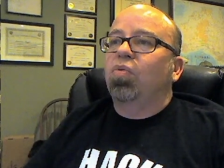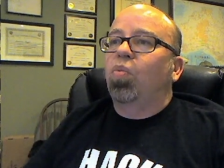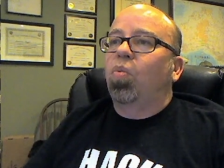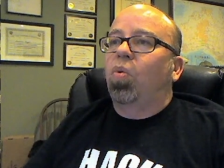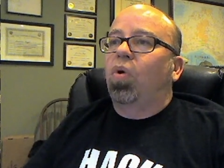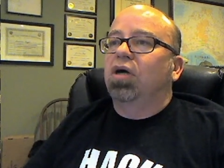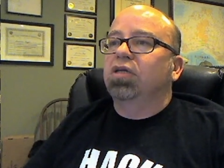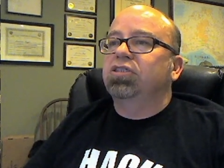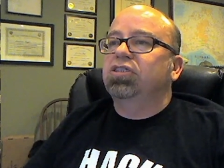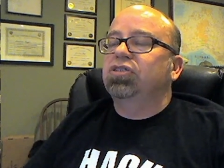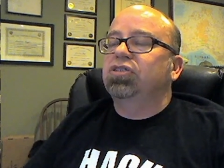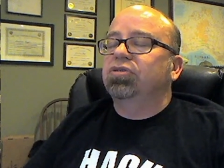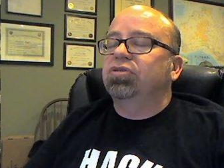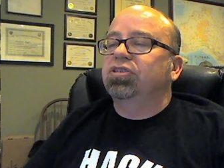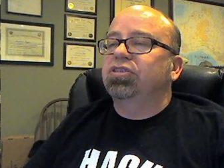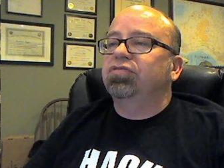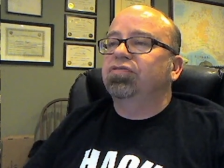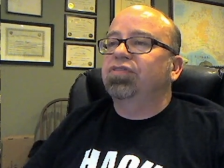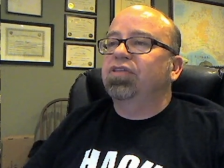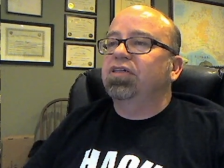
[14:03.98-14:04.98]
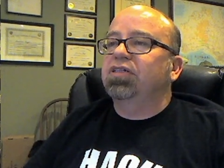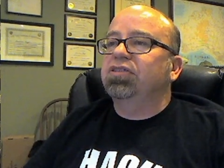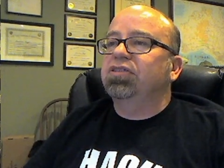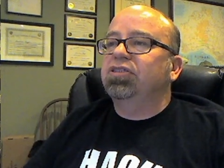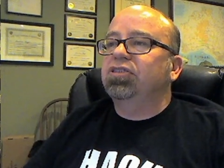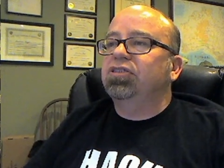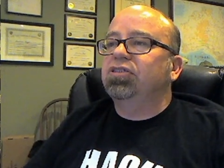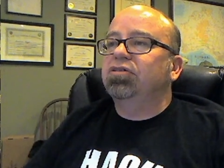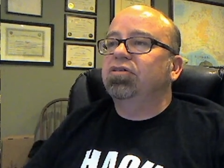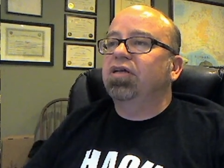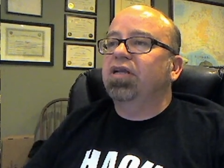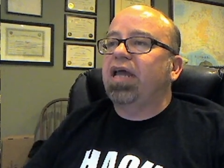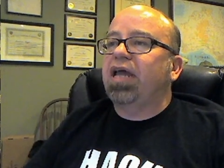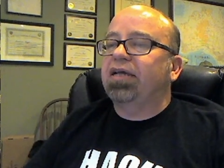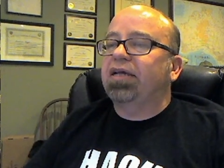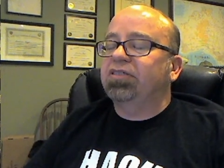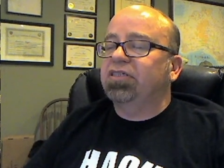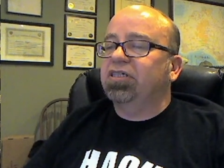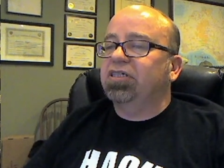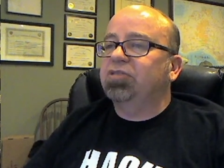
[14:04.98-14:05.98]
what sorts of things you can
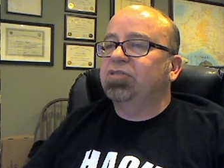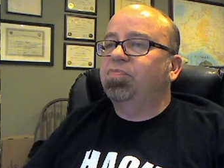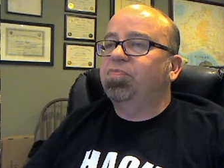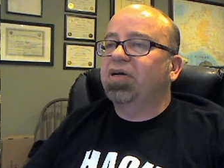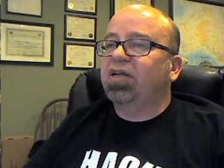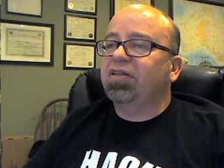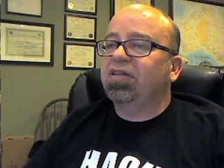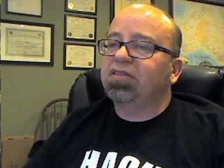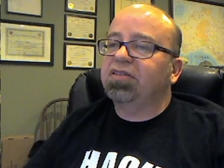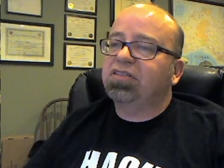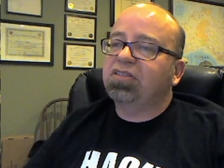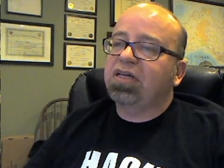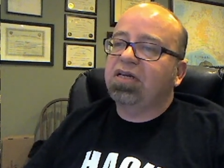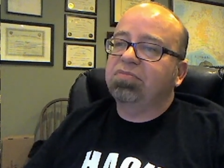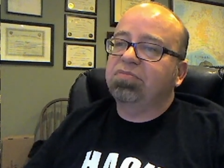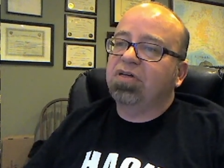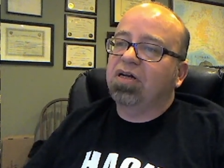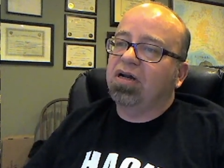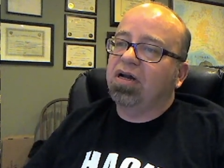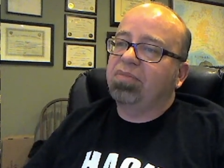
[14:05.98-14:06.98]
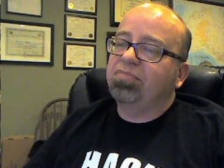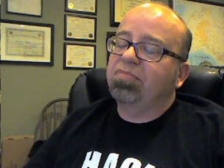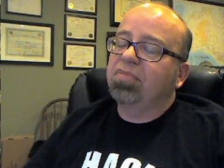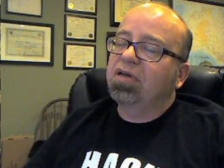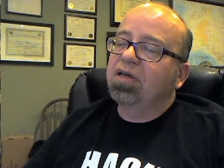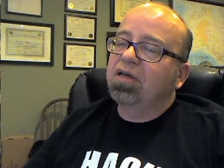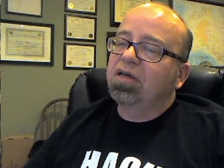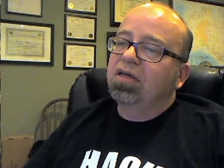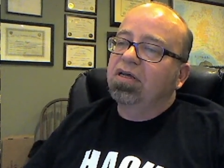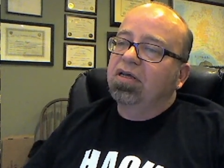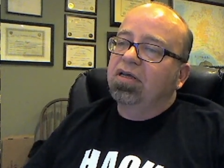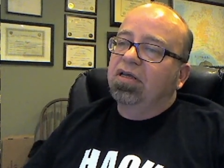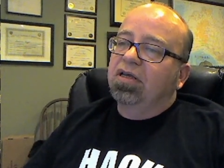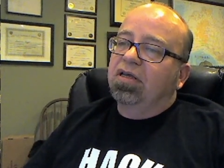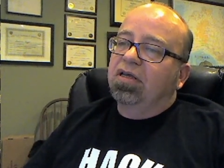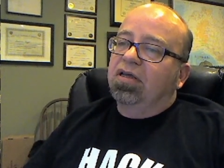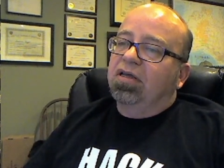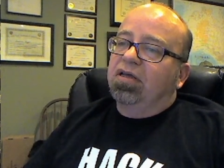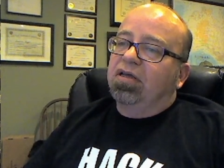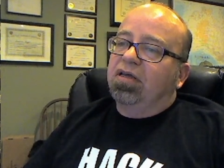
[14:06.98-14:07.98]
access, but at the same time,
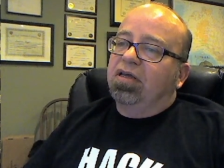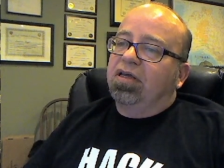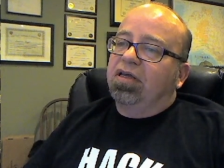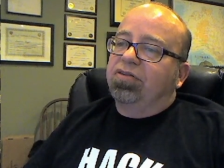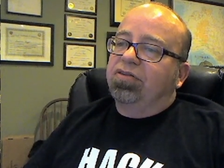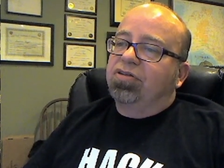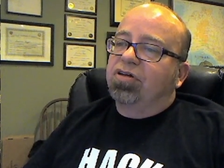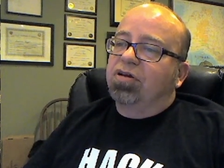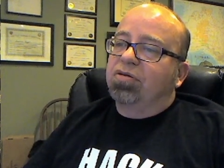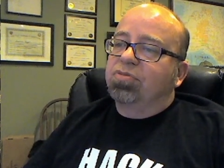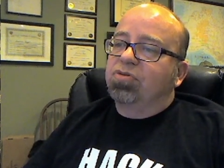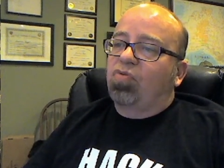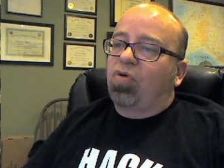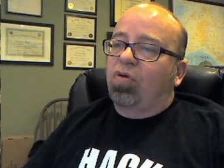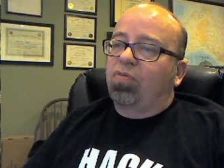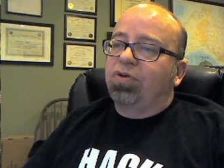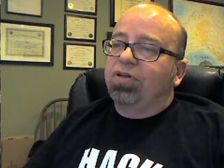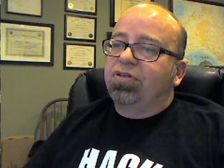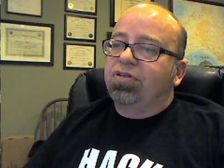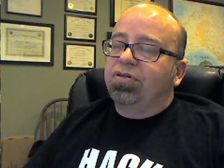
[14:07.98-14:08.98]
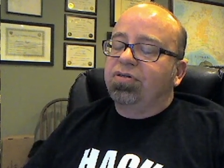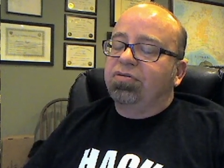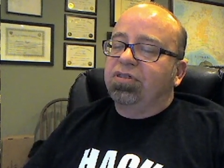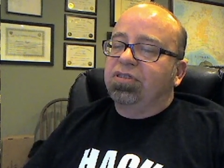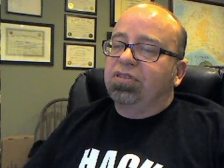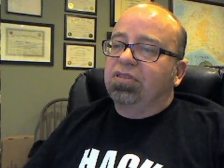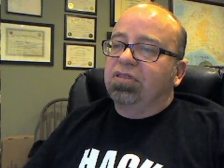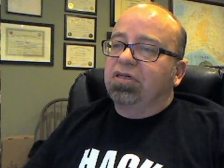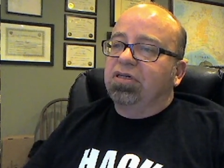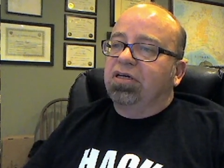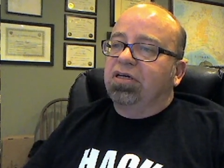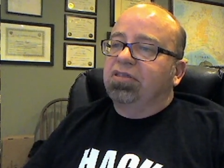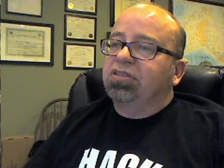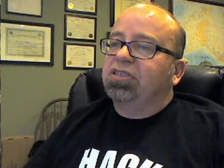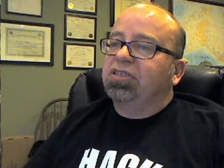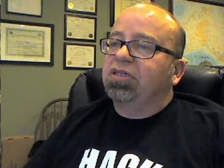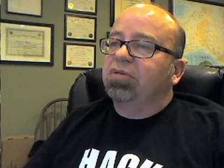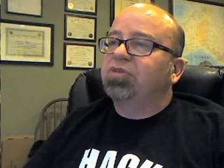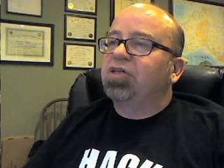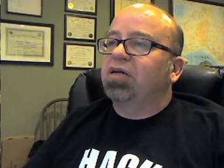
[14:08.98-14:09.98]
in terms of what we do, it uh,
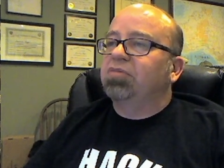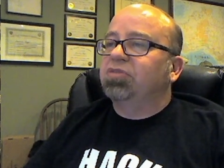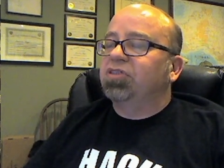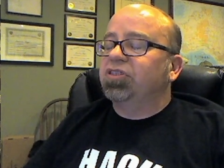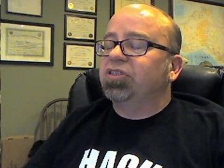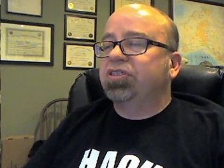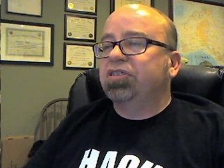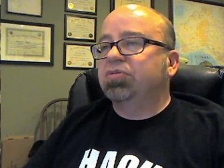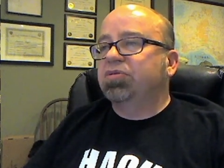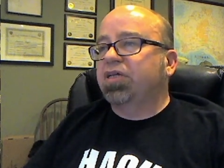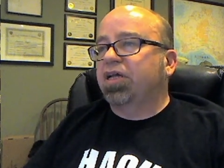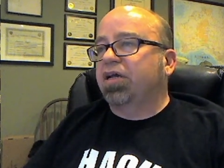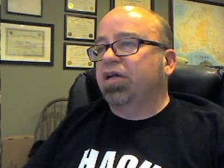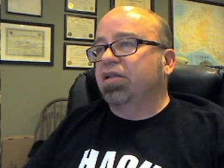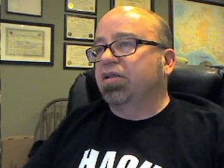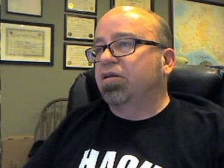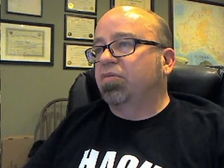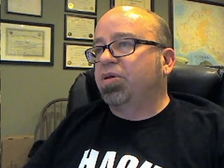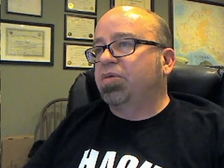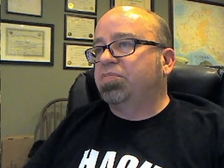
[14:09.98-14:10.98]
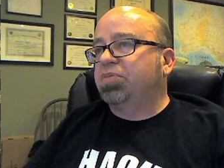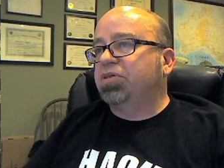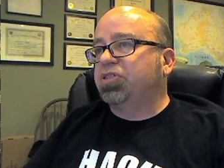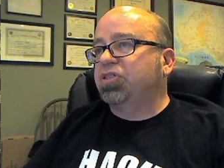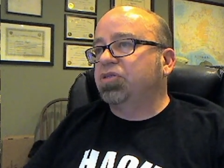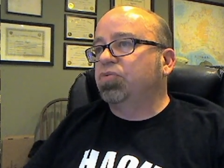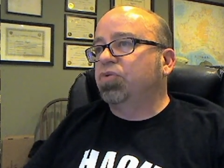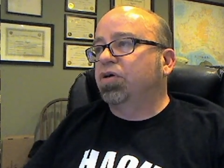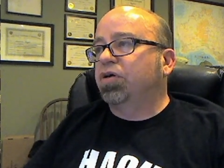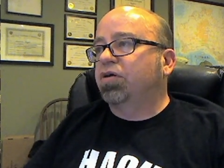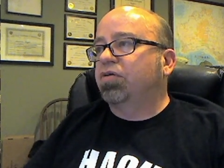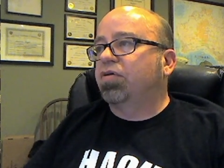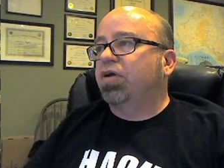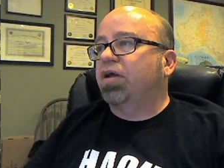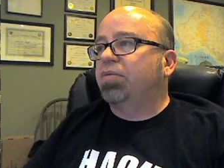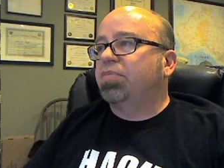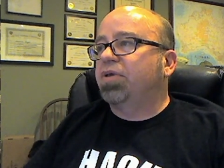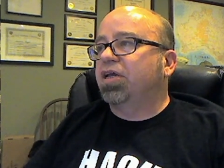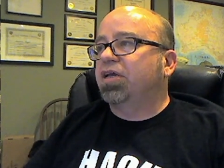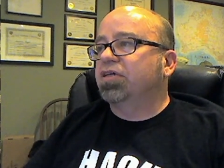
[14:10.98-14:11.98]
sometimes it seems like a little bit busy work,
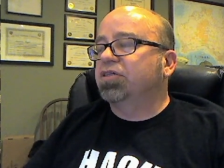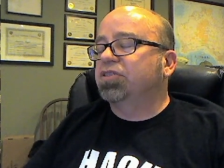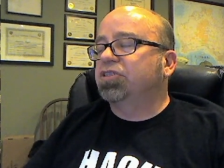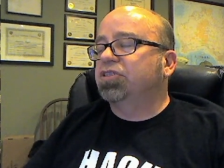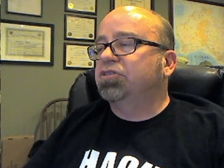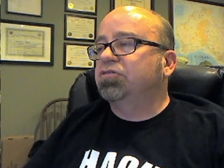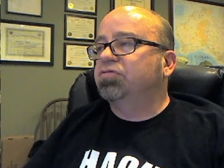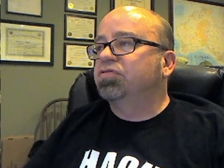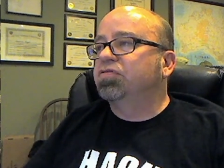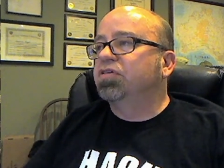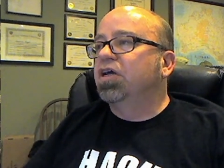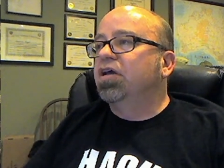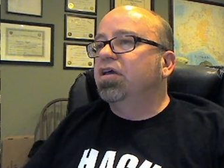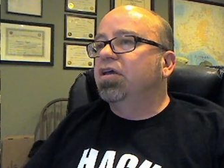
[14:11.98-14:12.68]
right? Because you've yeah.